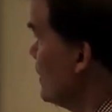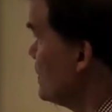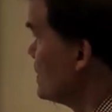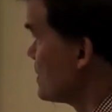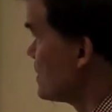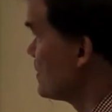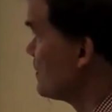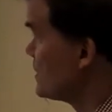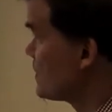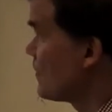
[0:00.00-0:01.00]
Which just
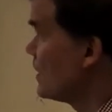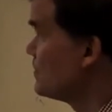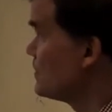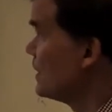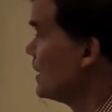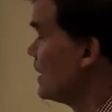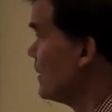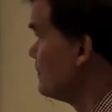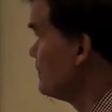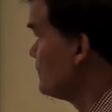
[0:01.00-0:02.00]
describes
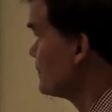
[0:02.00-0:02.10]
the